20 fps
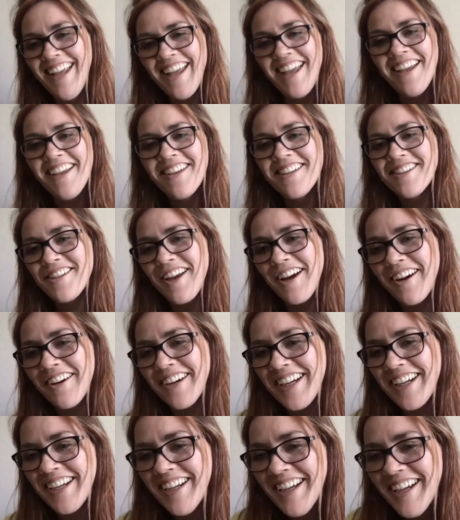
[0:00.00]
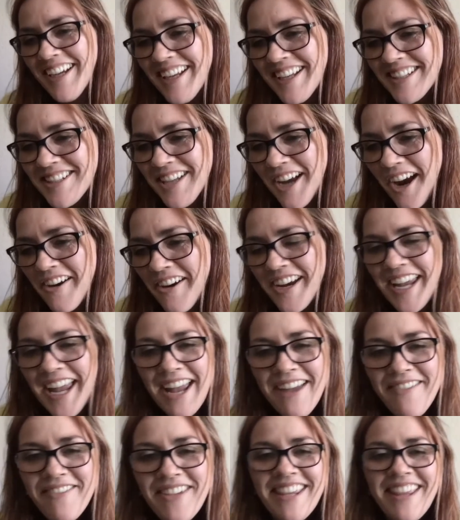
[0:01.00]
Sorry,
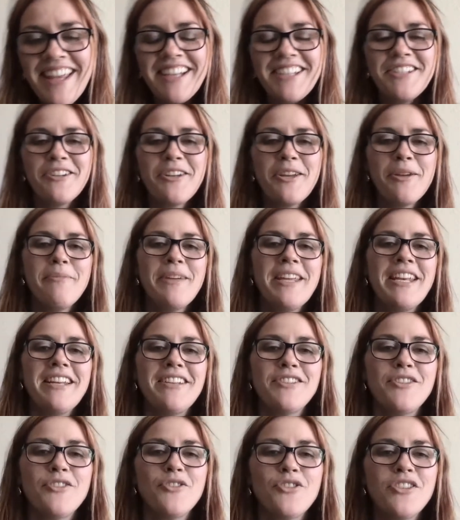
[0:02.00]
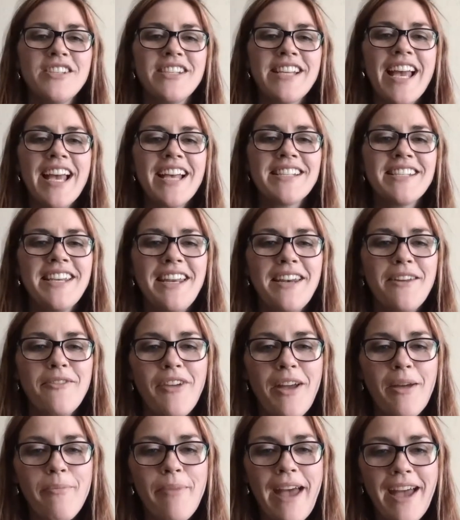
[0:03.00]
Amy, that took a minute. So she's asking if
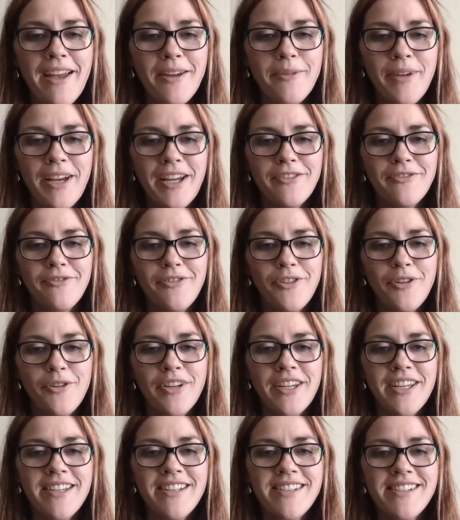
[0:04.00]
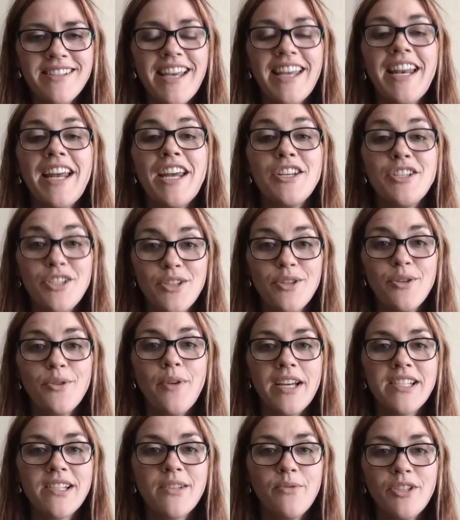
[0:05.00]
I back button focus, and I do.
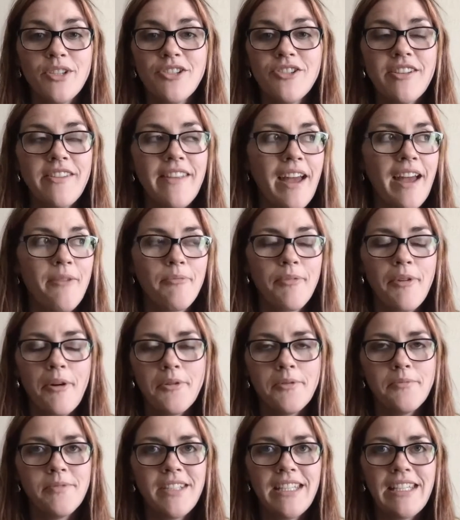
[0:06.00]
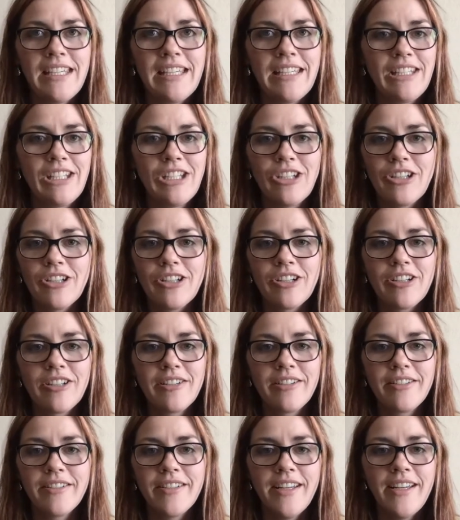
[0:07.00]
I switched to that probably a
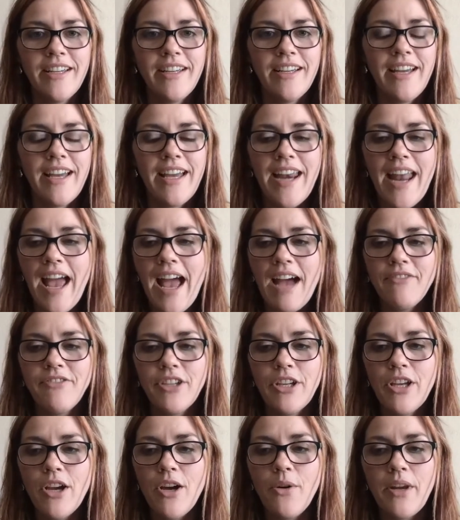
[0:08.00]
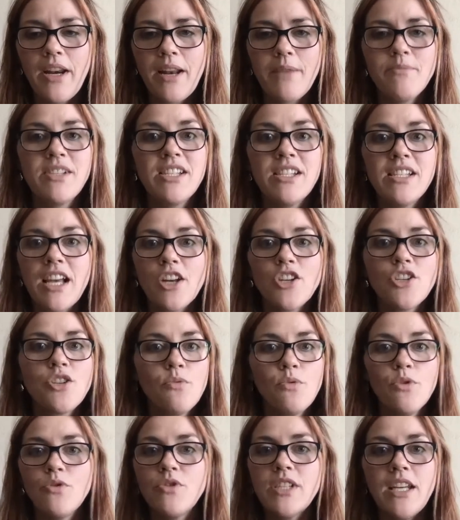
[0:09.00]
year and a half ago, and I'm such a
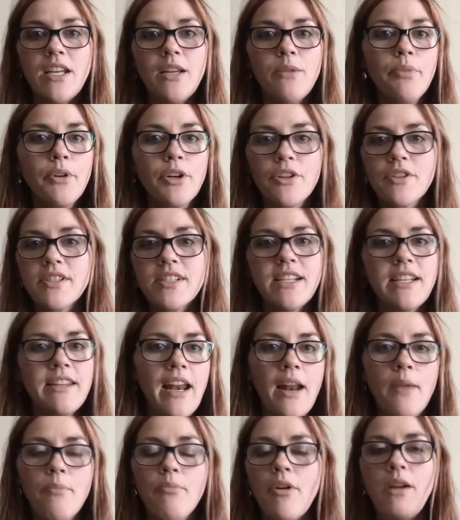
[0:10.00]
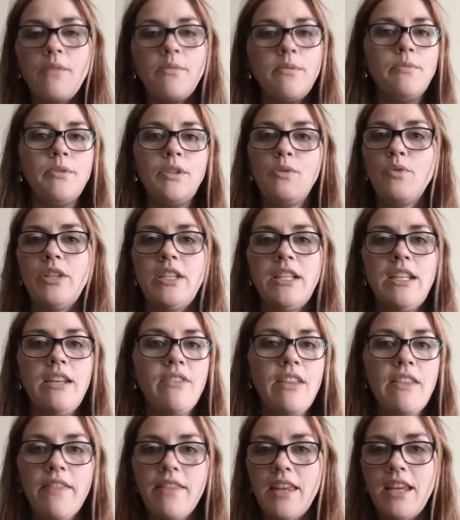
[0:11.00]
routine person that I probably wouldn't
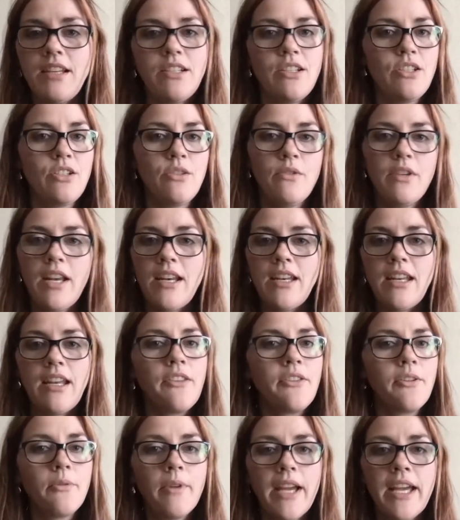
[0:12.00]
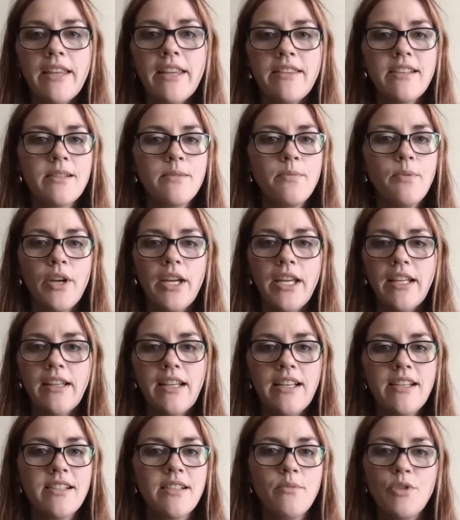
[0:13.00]
even think to do it any other way at this point
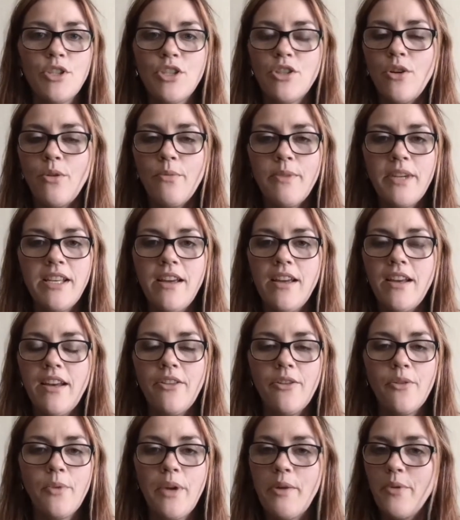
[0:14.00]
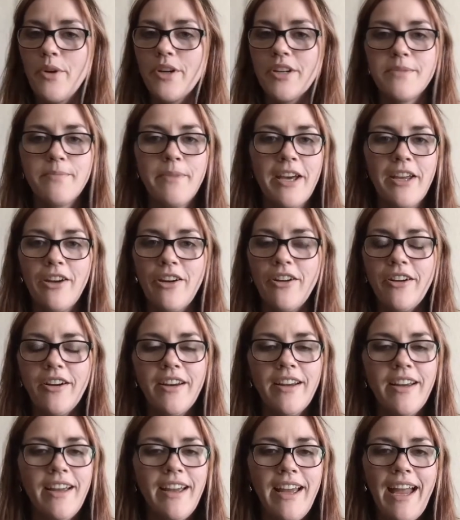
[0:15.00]
unless someone told me another way works
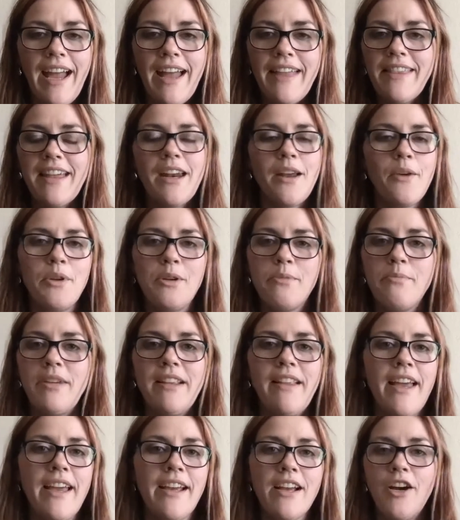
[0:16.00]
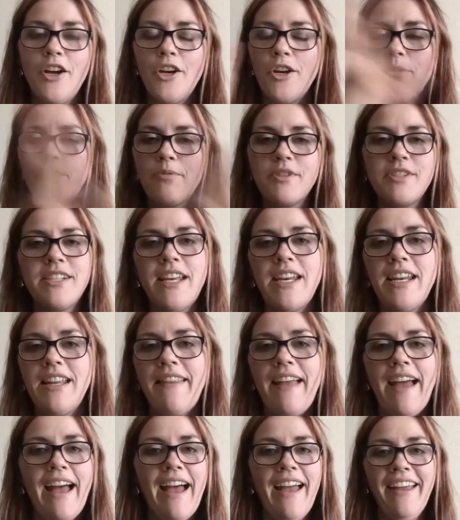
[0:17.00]
better, and then I would be like 100% in
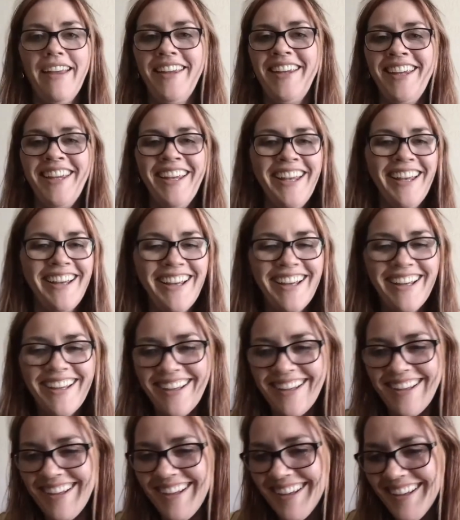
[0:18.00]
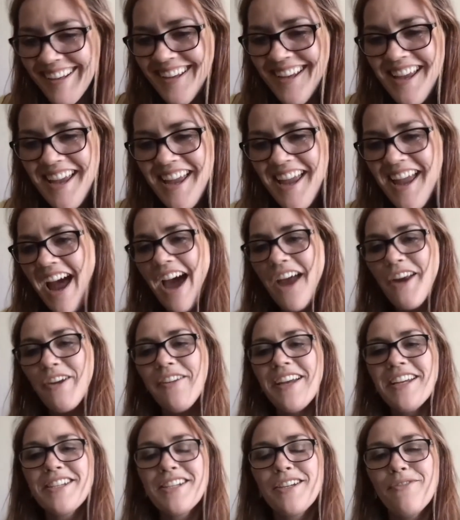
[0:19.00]
that. I don't
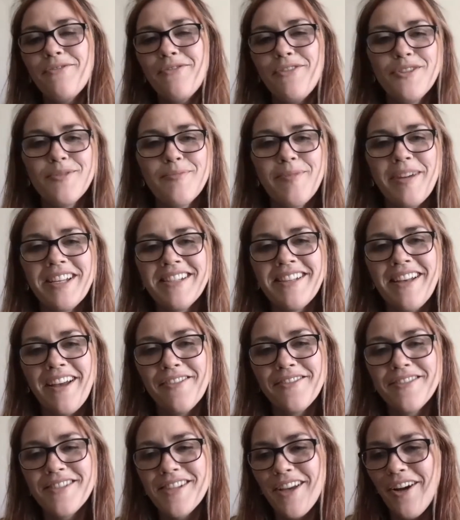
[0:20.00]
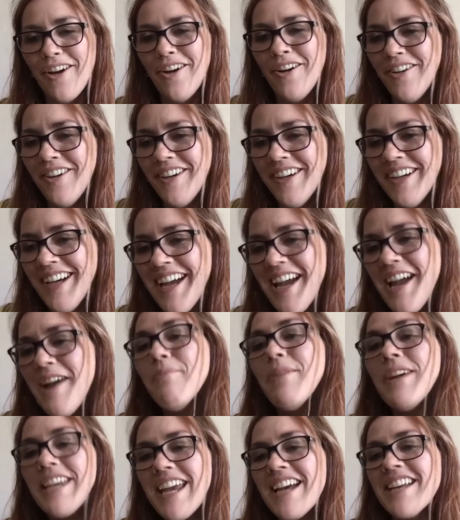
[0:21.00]
like to confuse myself, so,
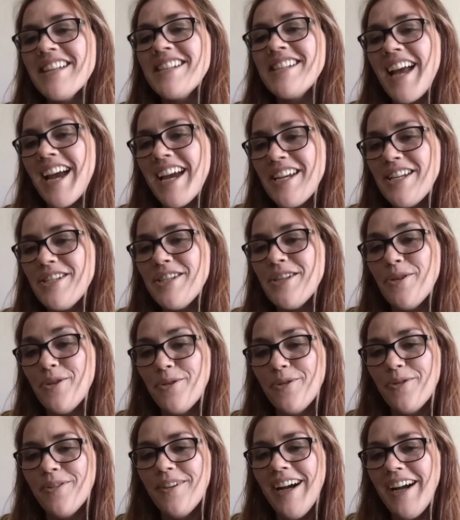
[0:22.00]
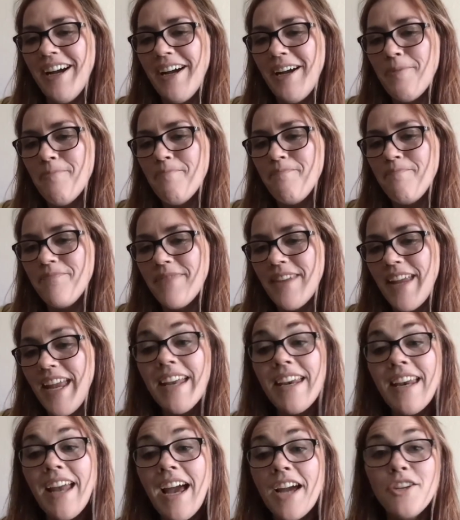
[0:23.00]
but yes, I do,
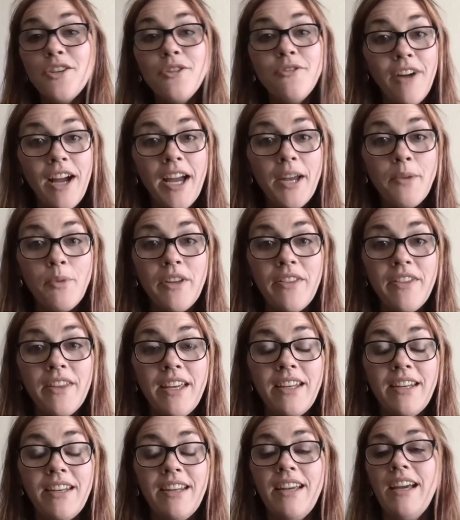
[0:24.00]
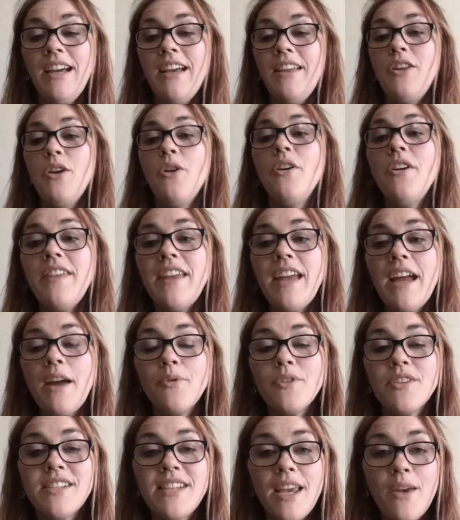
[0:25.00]
and I do fine with it. The only thing I
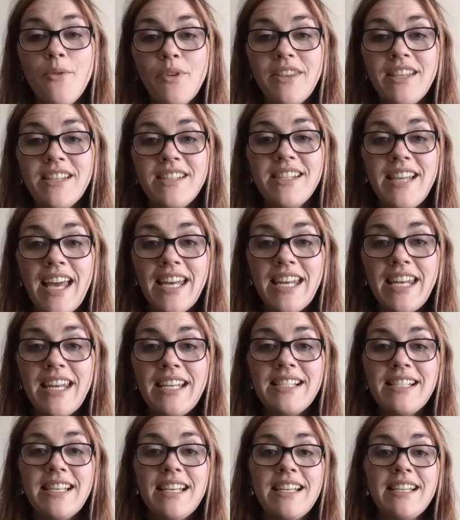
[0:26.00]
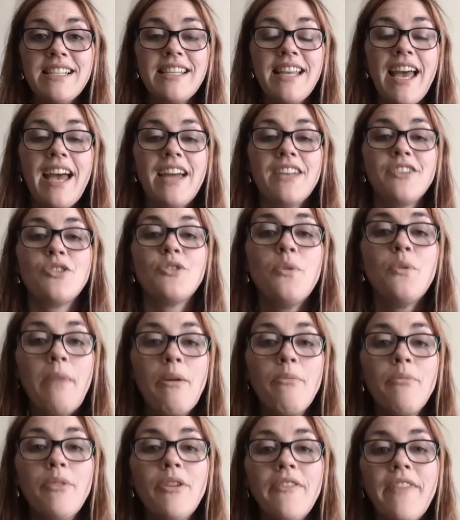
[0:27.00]
will say with the settings is that just
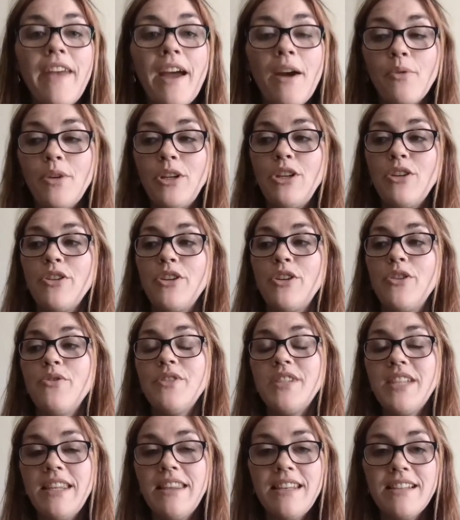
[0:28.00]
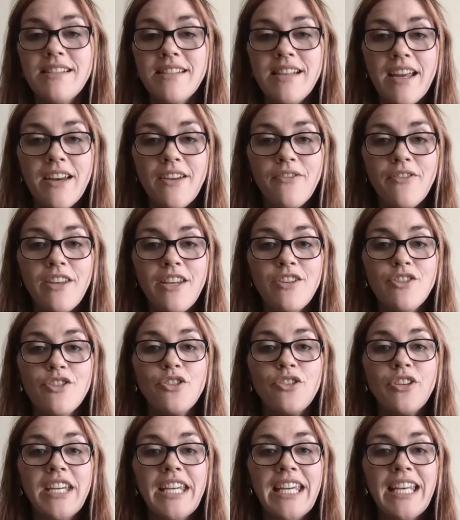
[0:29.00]
remember that when you're using these kind of things,
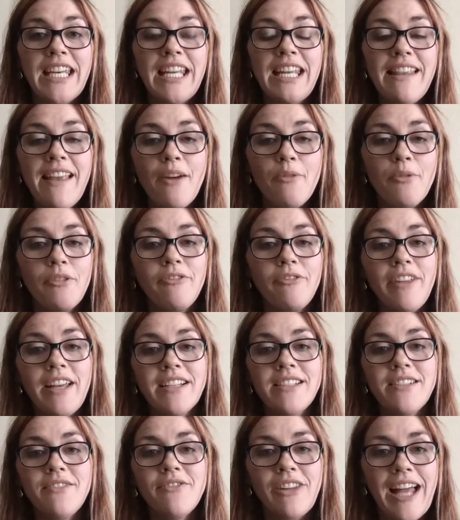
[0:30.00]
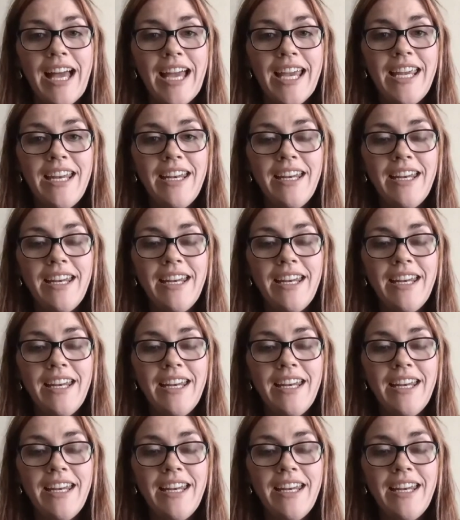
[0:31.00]
you're getting that reflective light.